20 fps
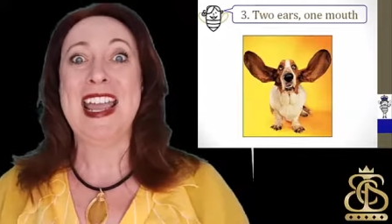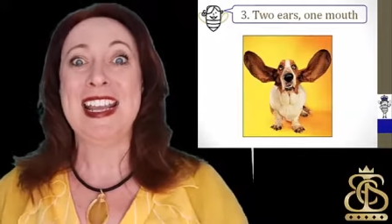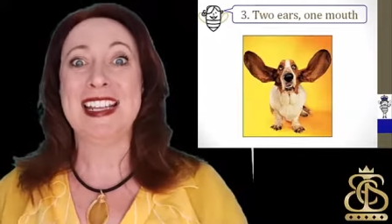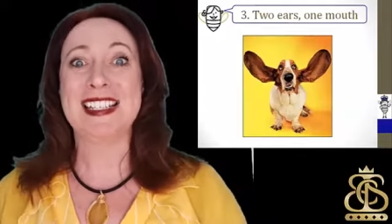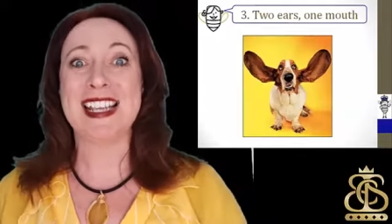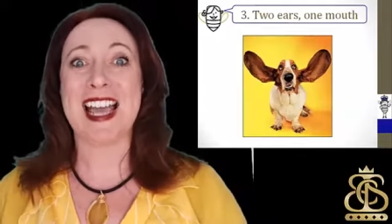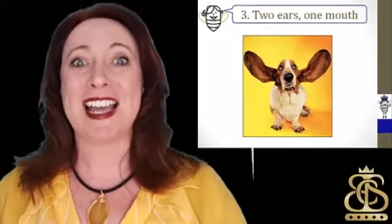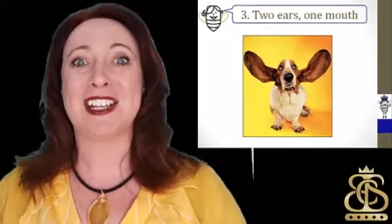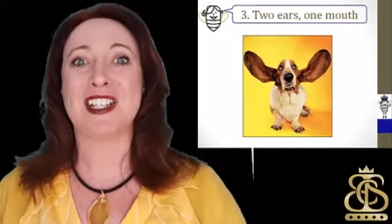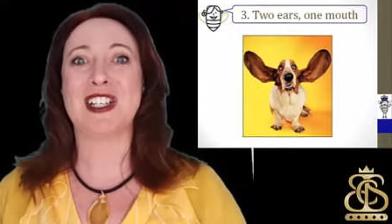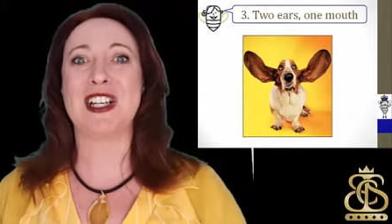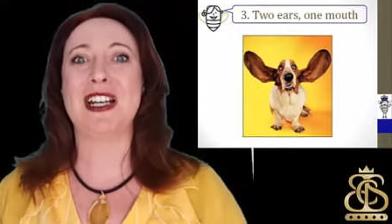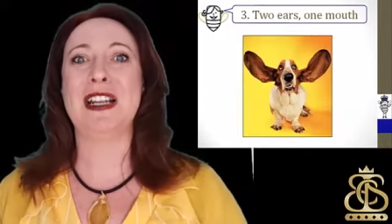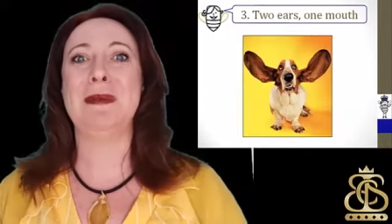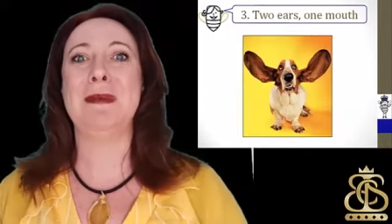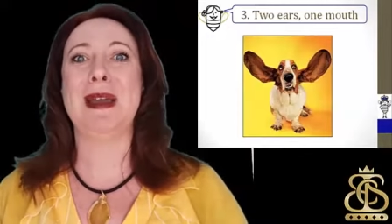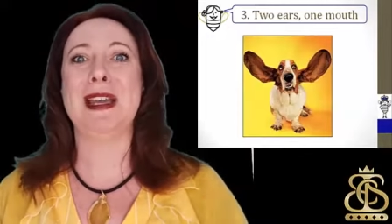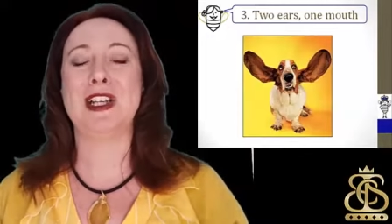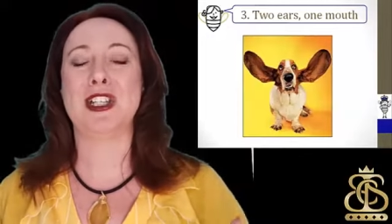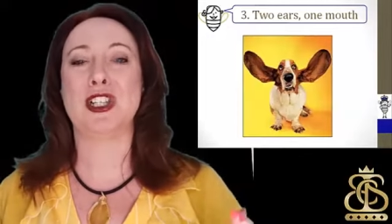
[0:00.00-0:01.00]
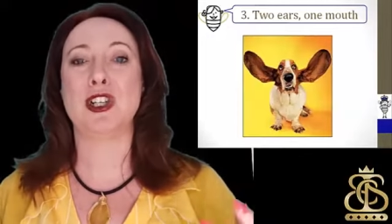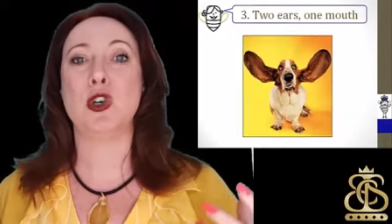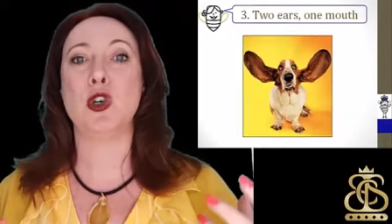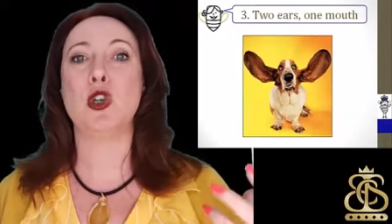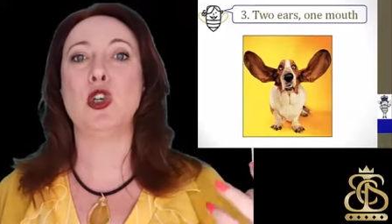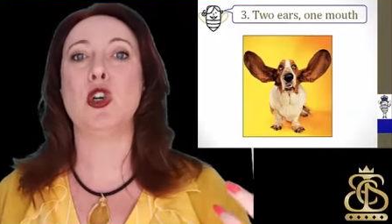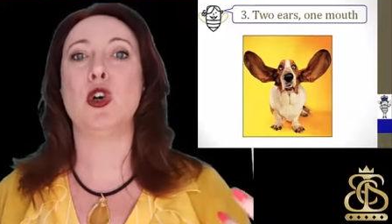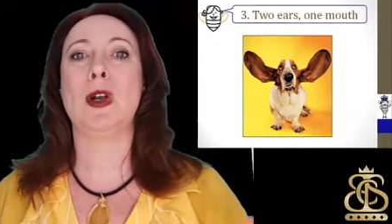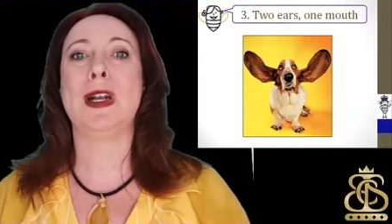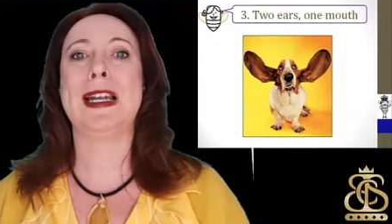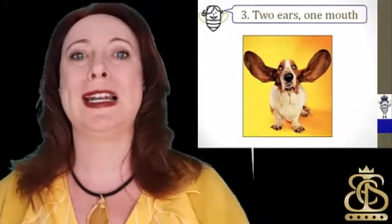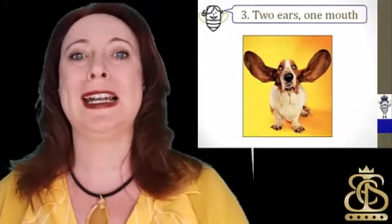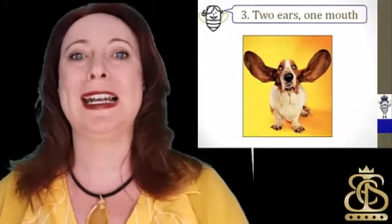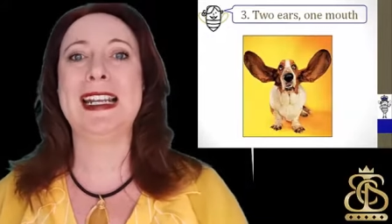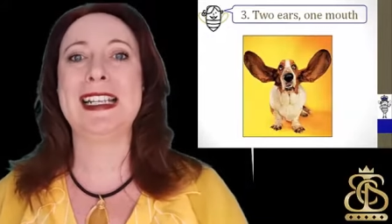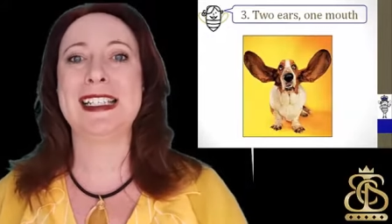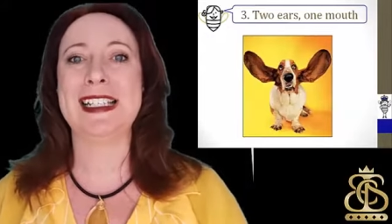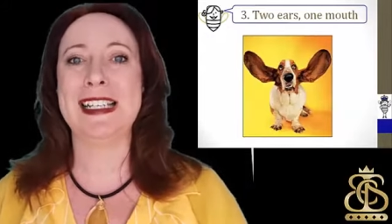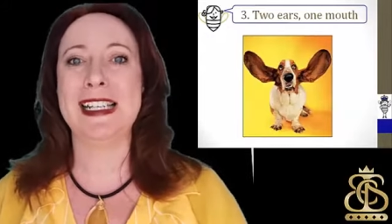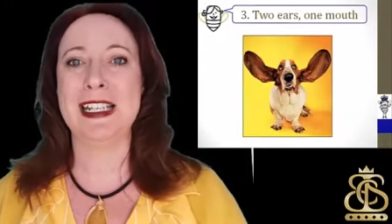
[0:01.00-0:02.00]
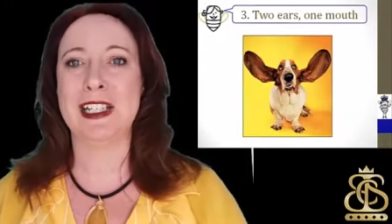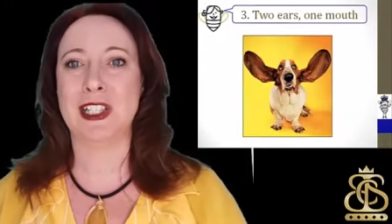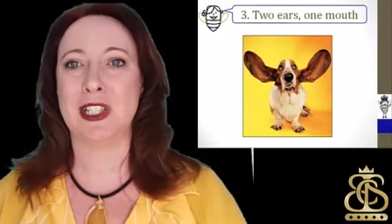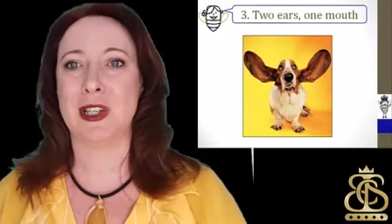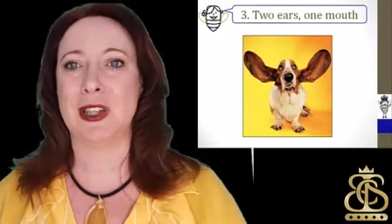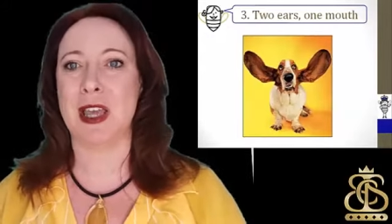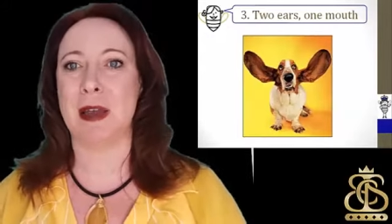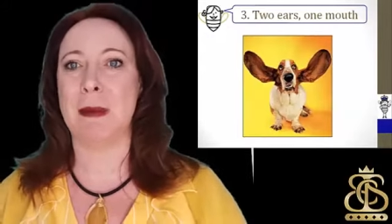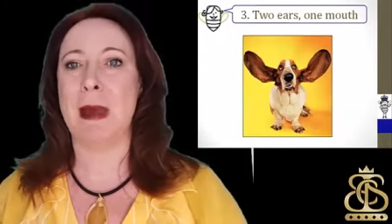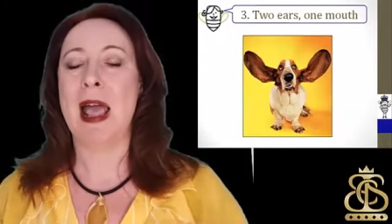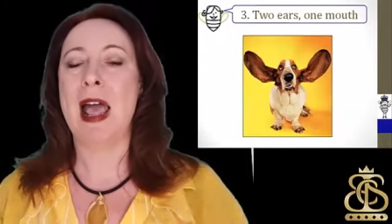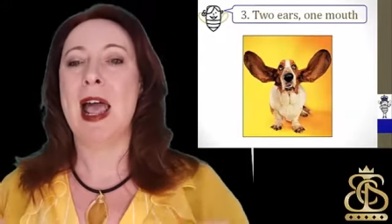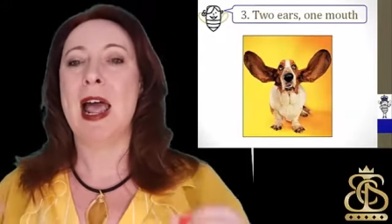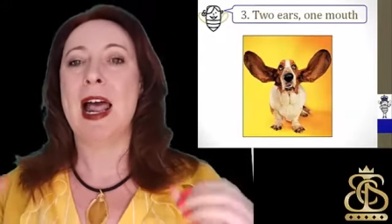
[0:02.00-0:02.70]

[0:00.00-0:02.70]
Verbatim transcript: is actually make sure you're listening to them.